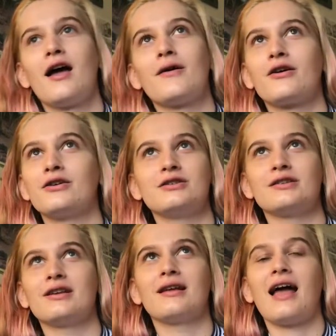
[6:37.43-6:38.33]
Because
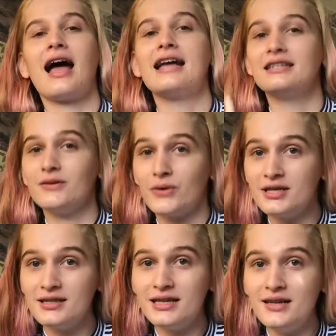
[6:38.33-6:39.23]
I did it
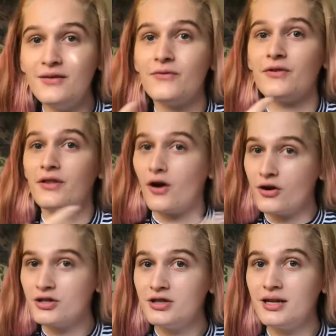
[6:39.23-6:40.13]
recently for the
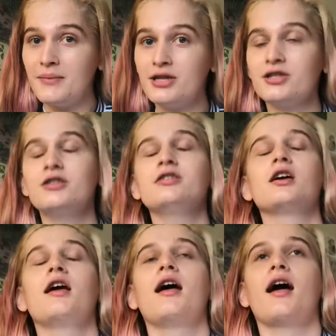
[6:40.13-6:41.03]
auction that I mentioned.
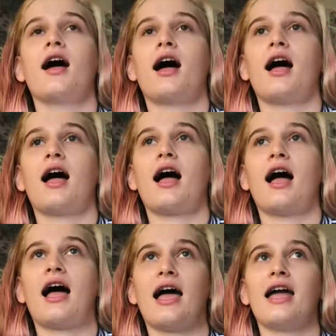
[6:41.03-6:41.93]

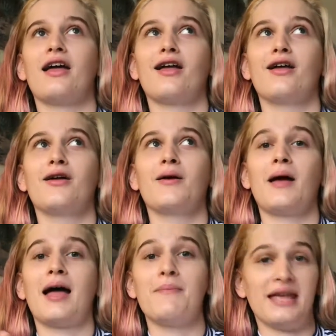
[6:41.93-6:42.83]
I
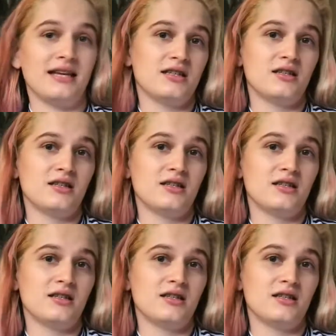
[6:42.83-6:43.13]
bid,